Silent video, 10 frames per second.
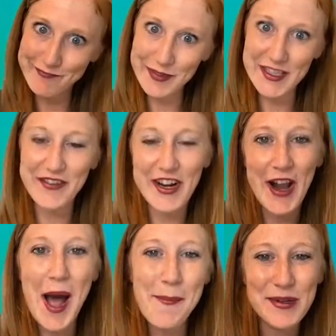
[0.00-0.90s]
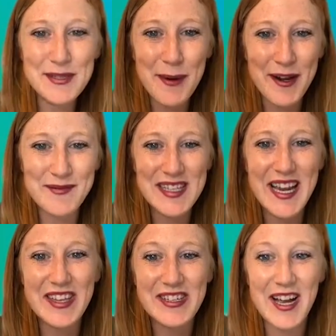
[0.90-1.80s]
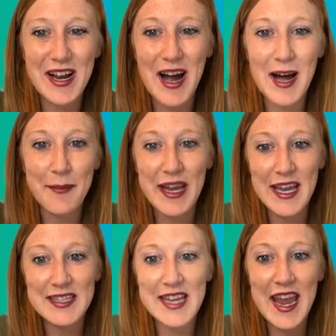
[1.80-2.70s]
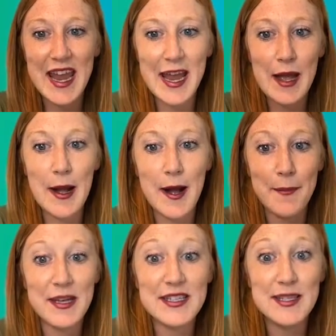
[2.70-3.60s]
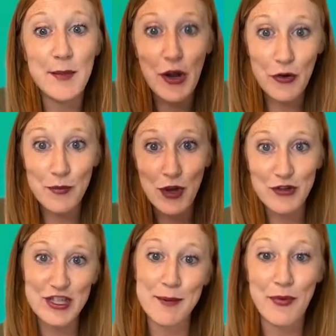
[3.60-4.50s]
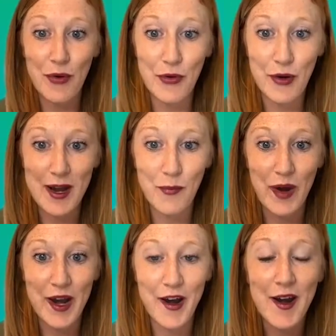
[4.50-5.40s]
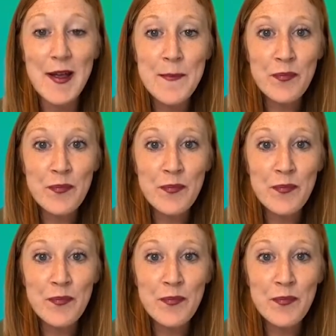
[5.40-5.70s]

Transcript: believe it or not, postpartumtogether.com and a um, small group coaching program where